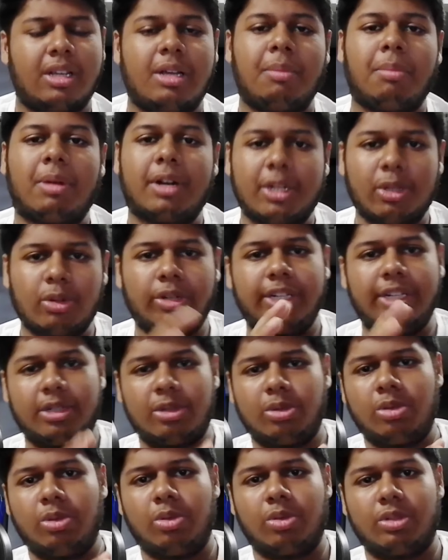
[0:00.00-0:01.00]
But you need
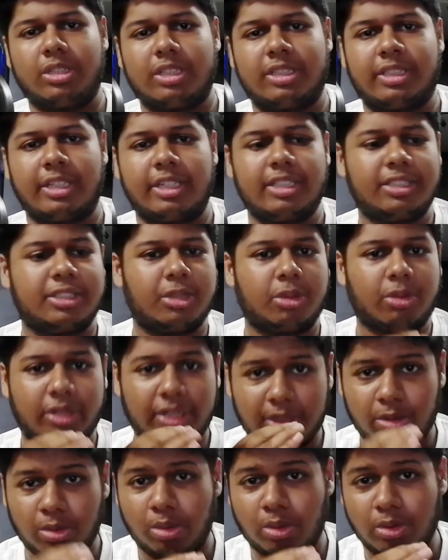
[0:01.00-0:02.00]
to know the things, you
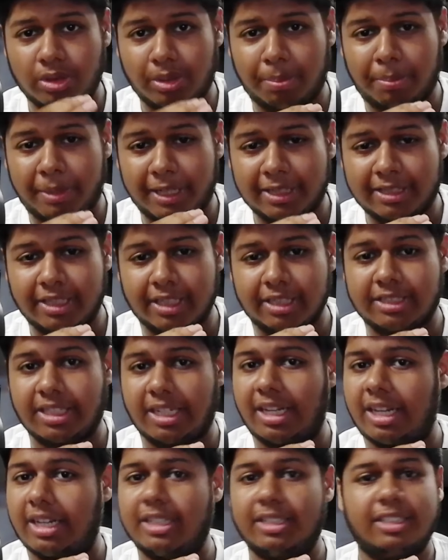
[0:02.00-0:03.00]
need to know the basics,
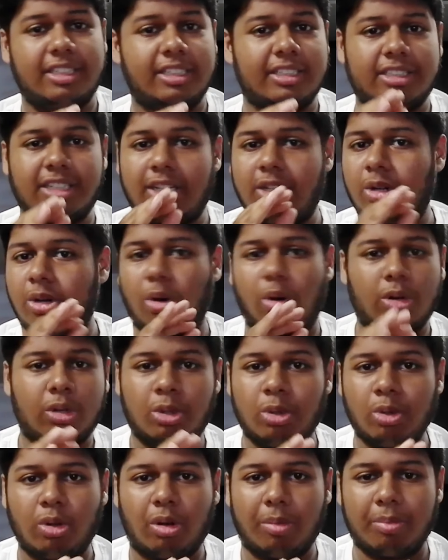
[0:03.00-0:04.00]
and these are not
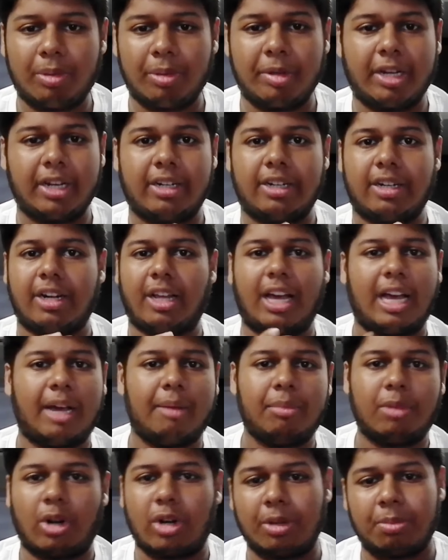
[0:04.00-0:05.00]
too complicated. I'm
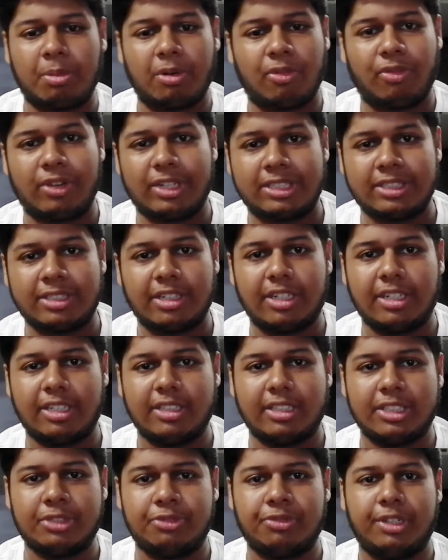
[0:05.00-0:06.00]
not a professional in
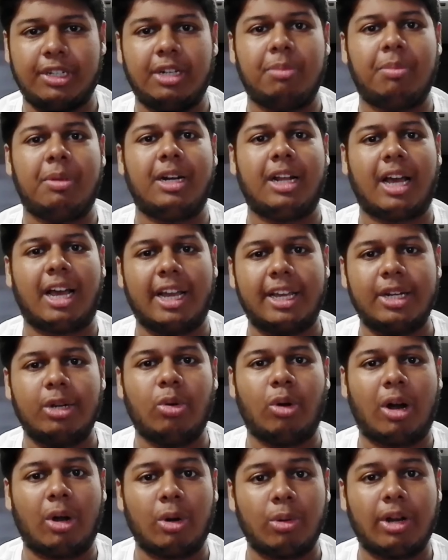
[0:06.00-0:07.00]
this field, but I know
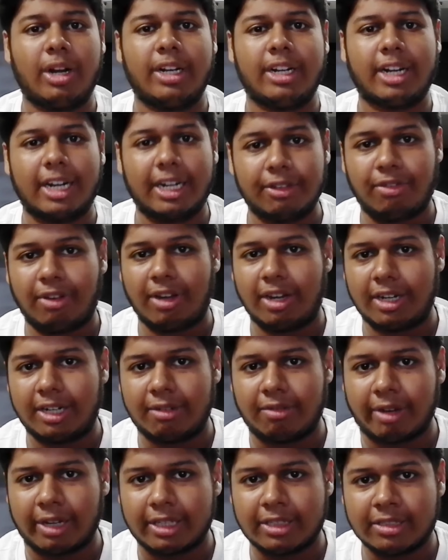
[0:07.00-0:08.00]
how to identify a
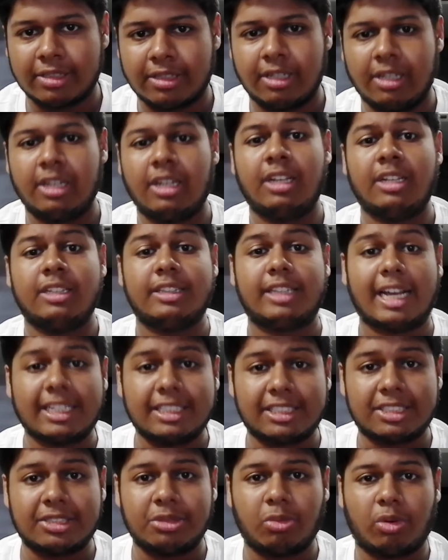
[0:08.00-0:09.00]
device.
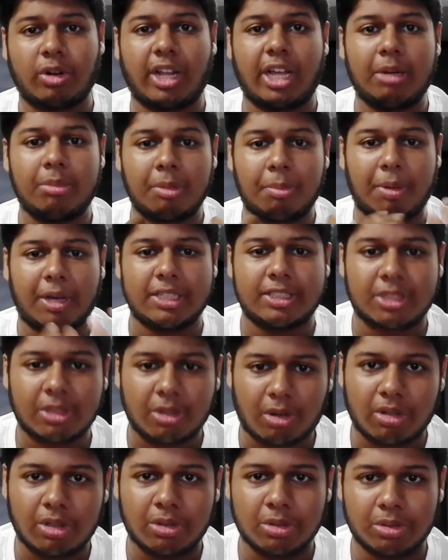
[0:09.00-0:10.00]
That's what I'll be passing
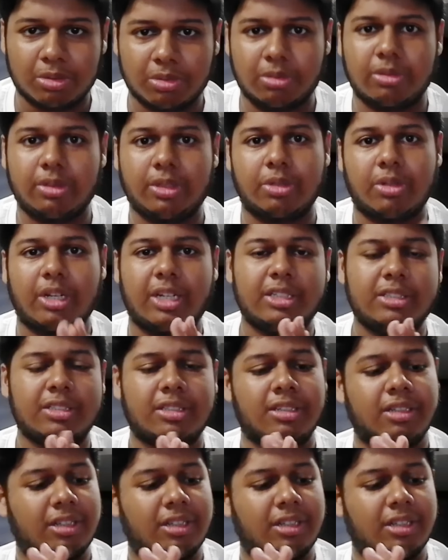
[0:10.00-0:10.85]
on to you guys.